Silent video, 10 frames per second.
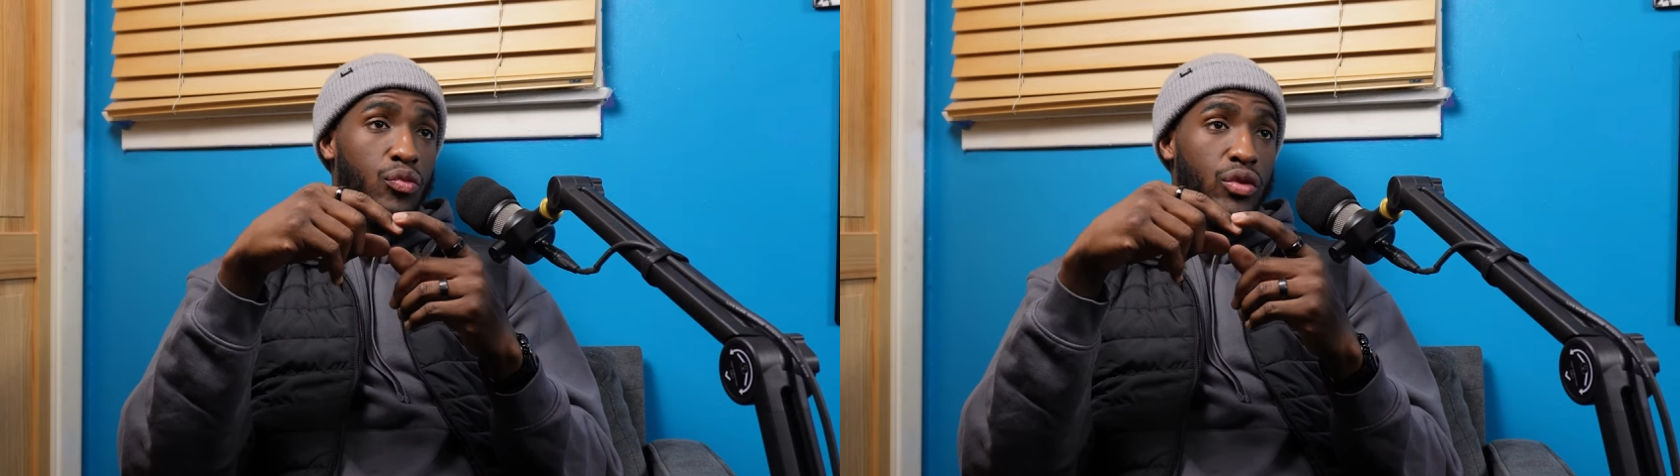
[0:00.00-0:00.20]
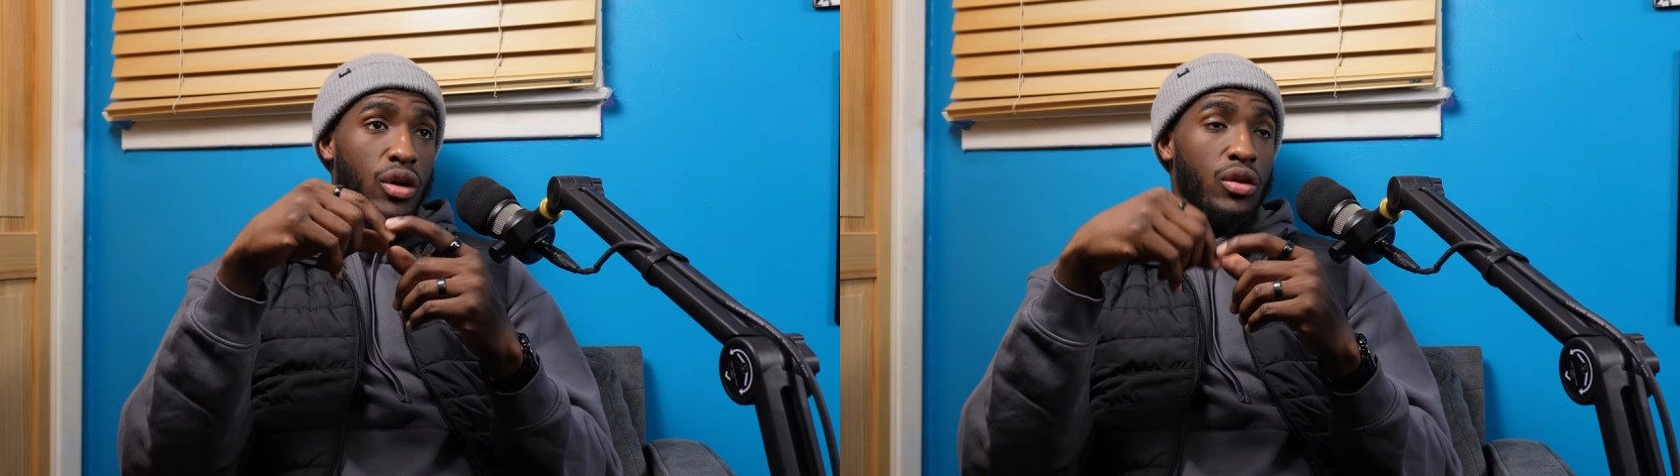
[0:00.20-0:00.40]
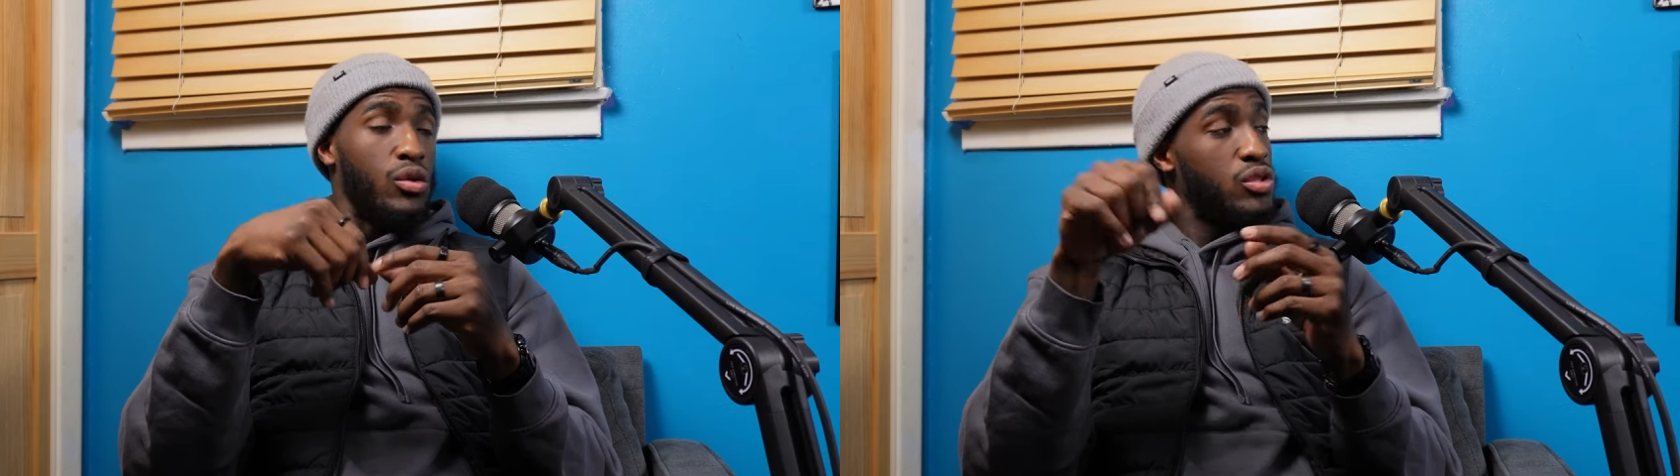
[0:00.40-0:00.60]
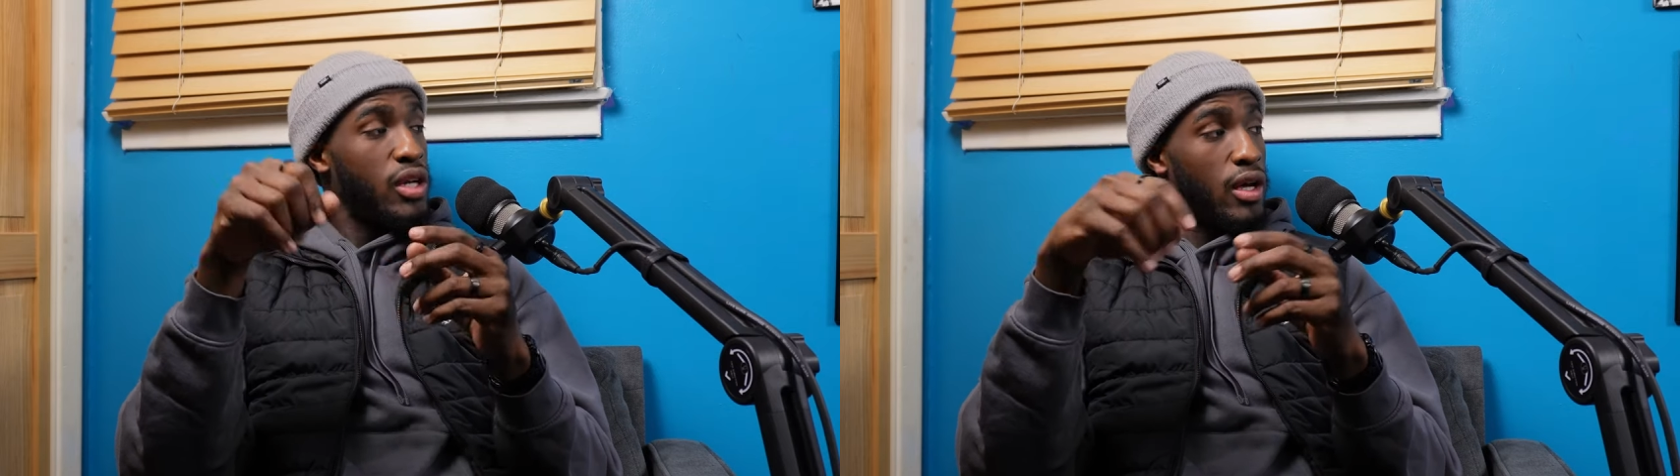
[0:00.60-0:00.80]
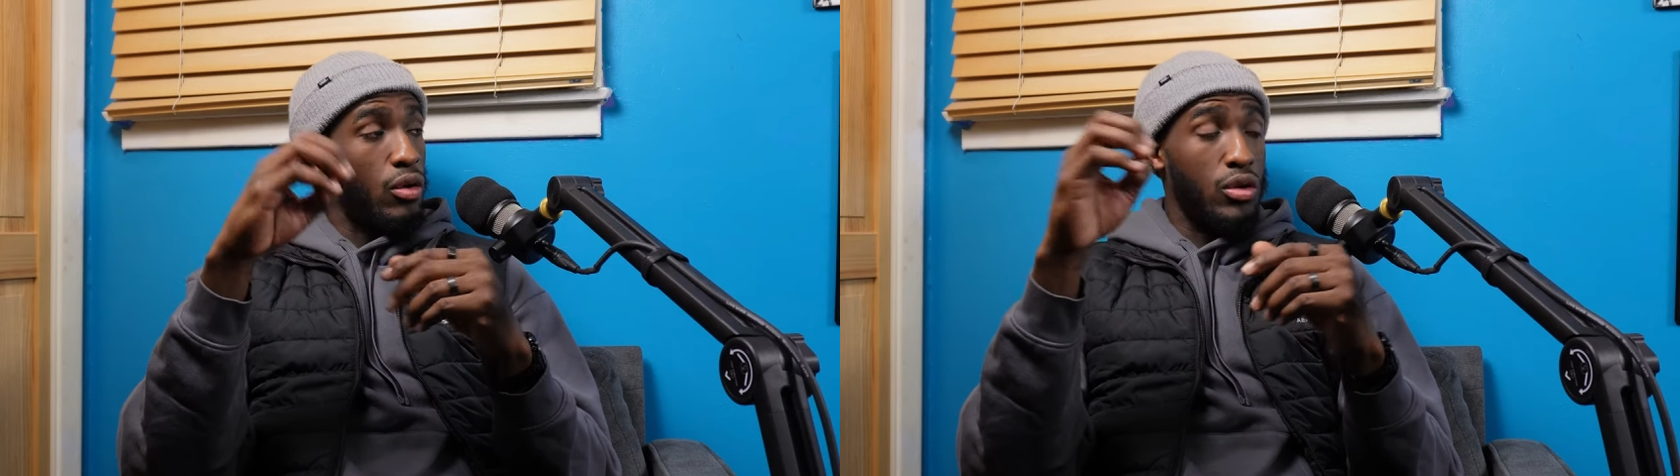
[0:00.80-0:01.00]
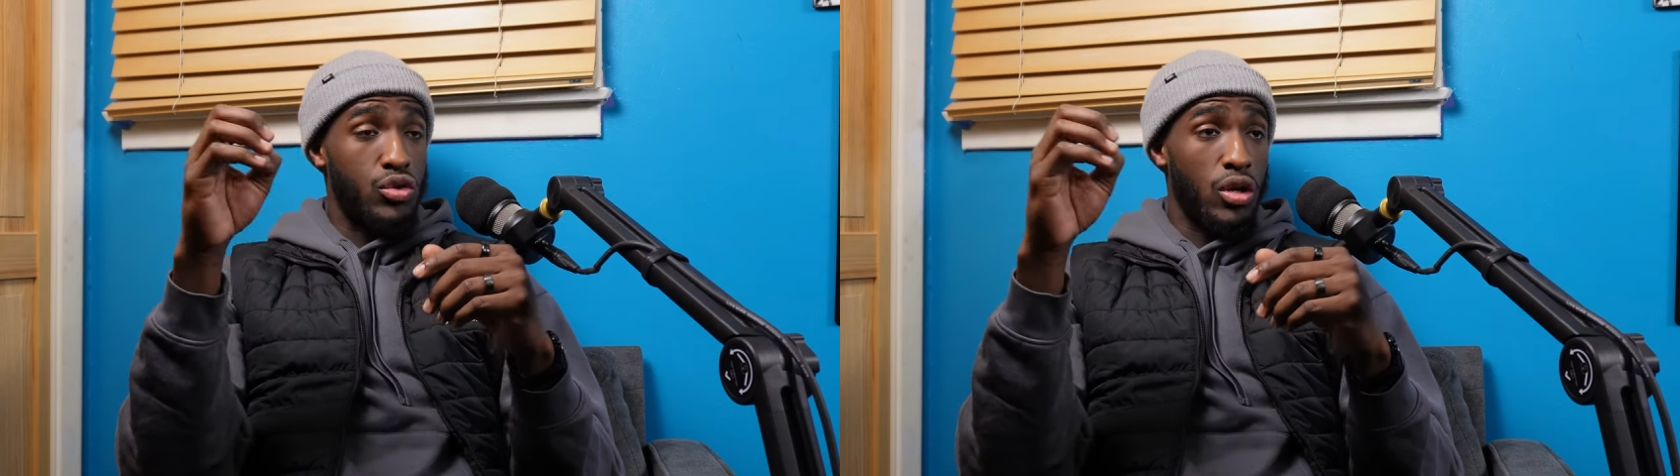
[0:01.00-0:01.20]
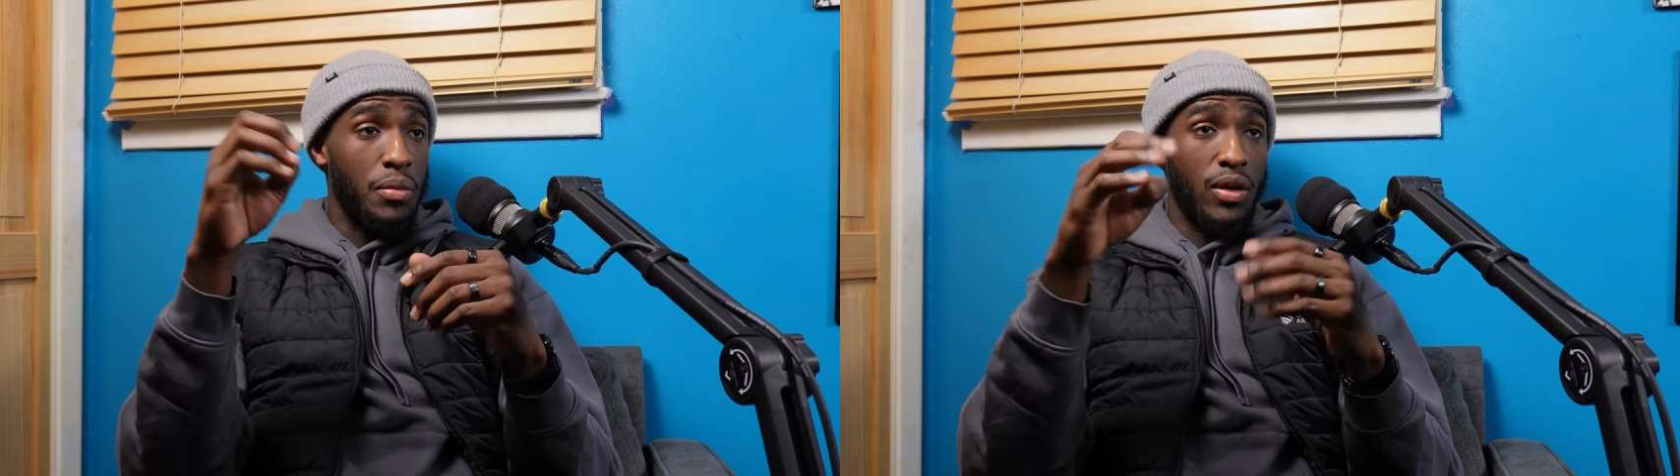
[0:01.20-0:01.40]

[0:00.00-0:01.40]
they'll hallucinate and go in a dream,